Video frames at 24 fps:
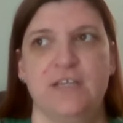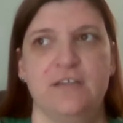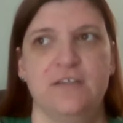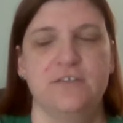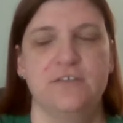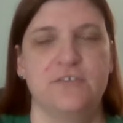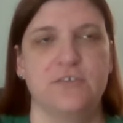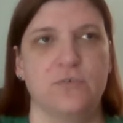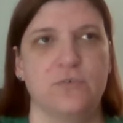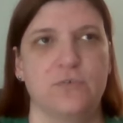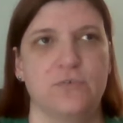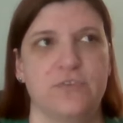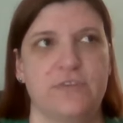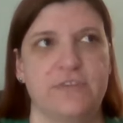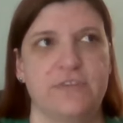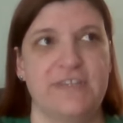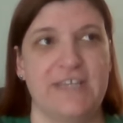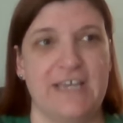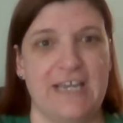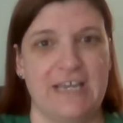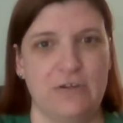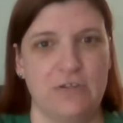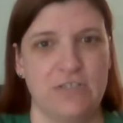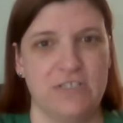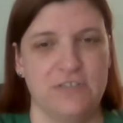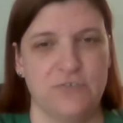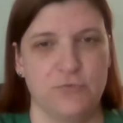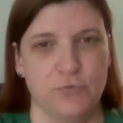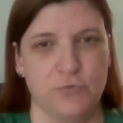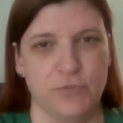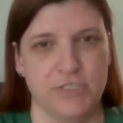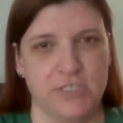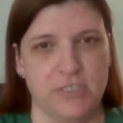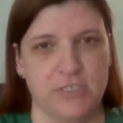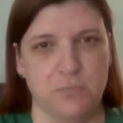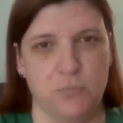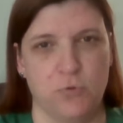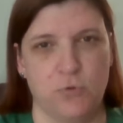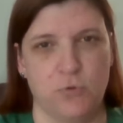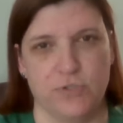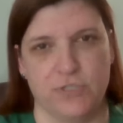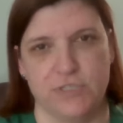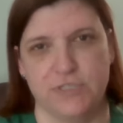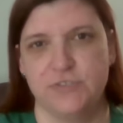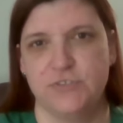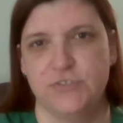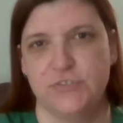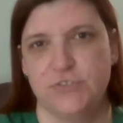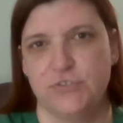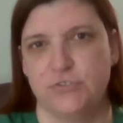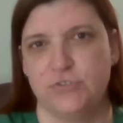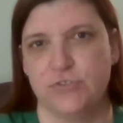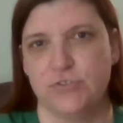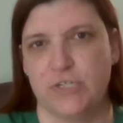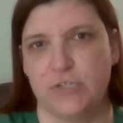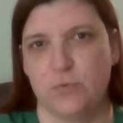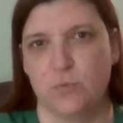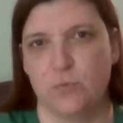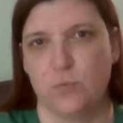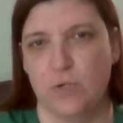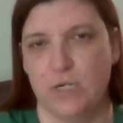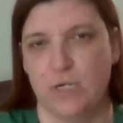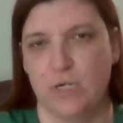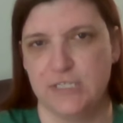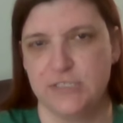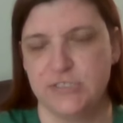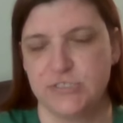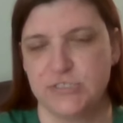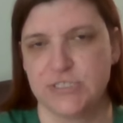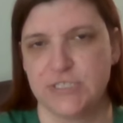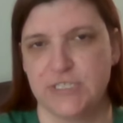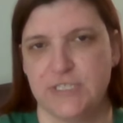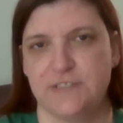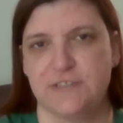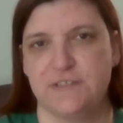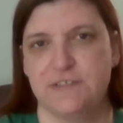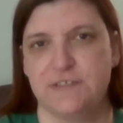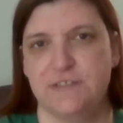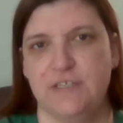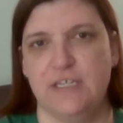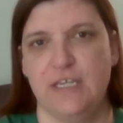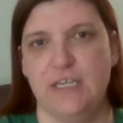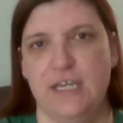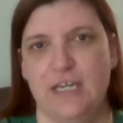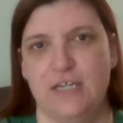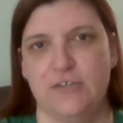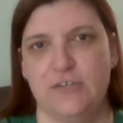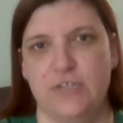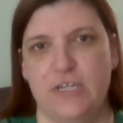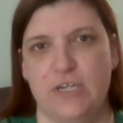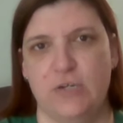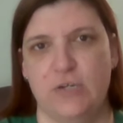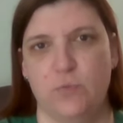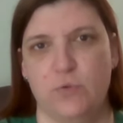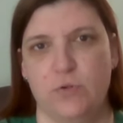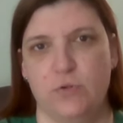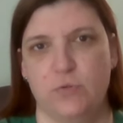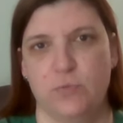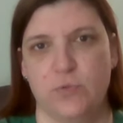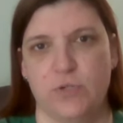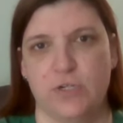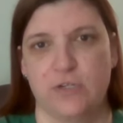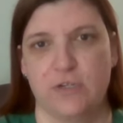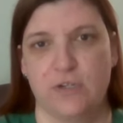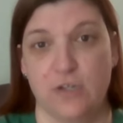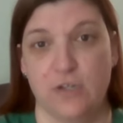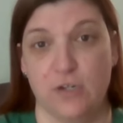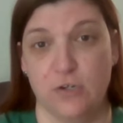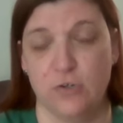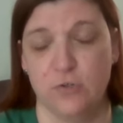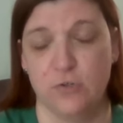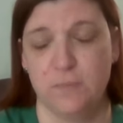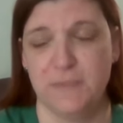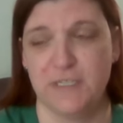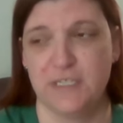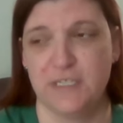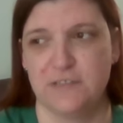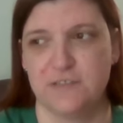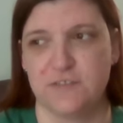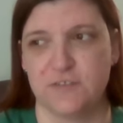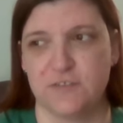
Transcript: So that is really important to try to watch and see how that would go, because